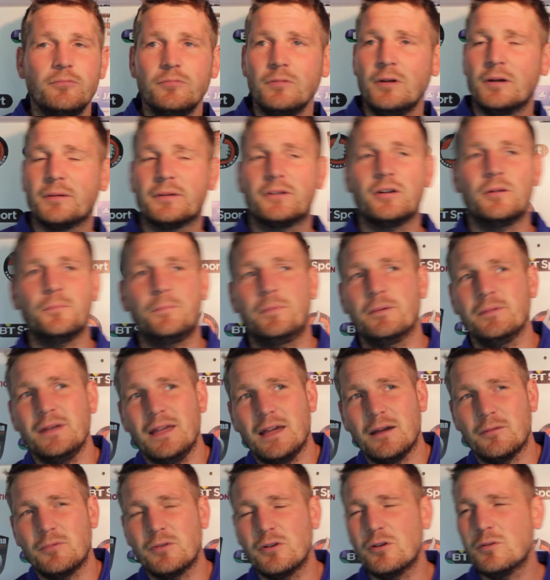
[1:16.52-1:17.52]
Well,
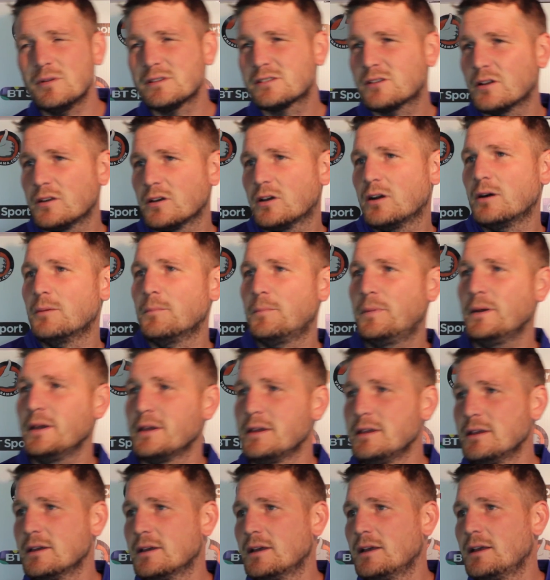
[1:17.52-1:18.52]
we're always going to
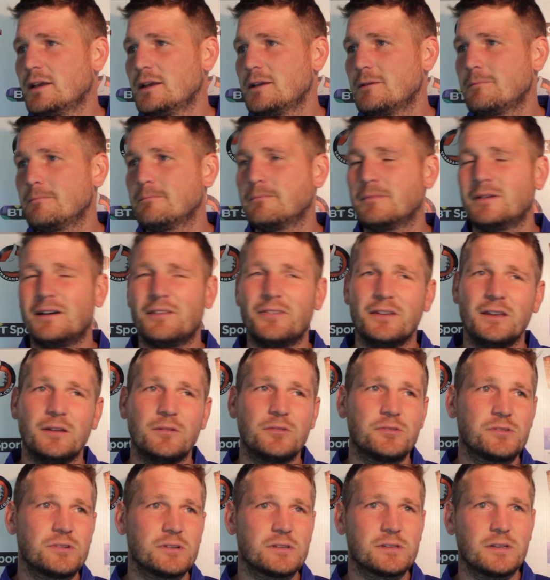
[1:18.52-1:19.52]
compete. I think it
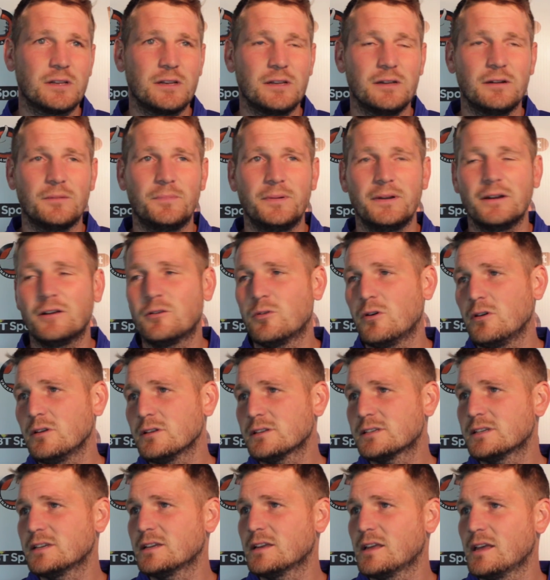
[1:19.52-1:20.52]
was just a little bit of
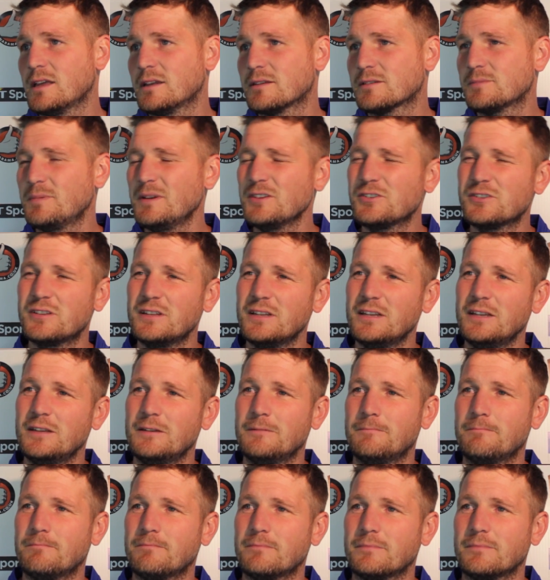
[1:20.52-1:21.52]
quality again,
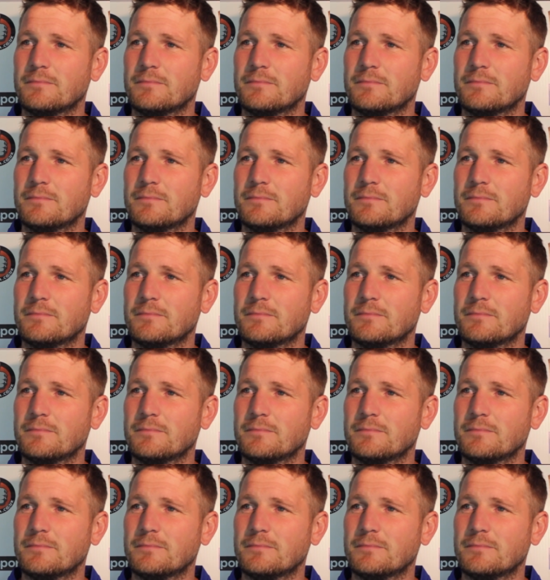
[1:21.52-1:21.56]
especially.